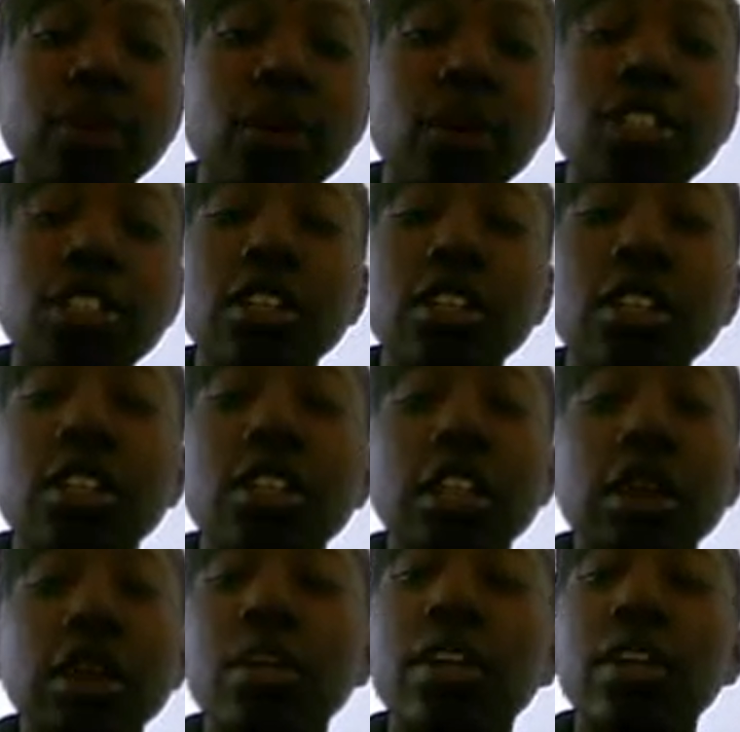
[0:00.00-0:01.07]
question in
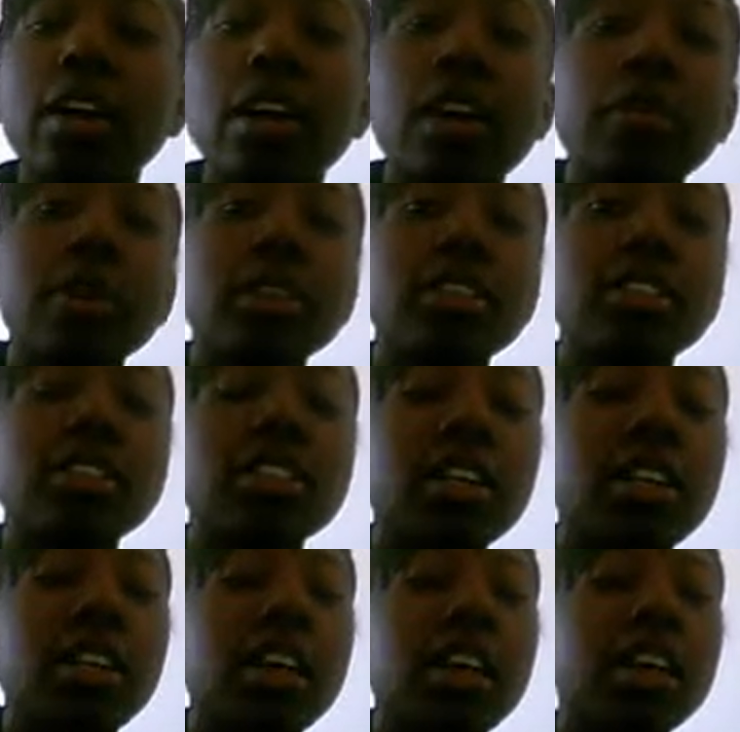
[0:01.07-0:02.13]
like one of the comments,
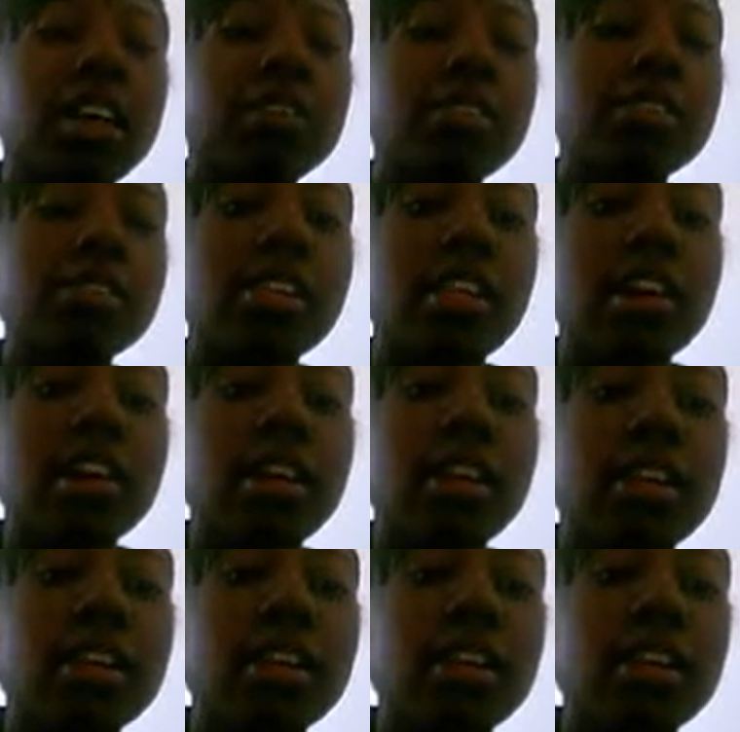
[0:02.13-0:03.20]
and it was like,